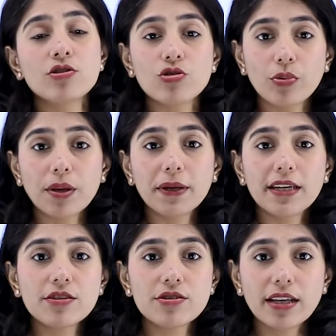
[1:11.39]
So we
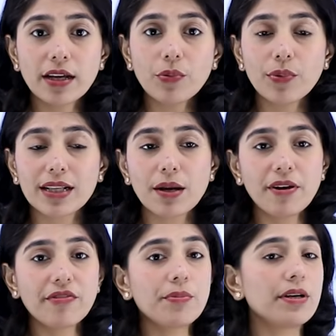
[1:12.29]
begin today. Welcome
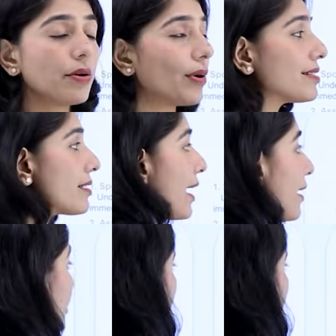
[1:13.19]
everybody once again.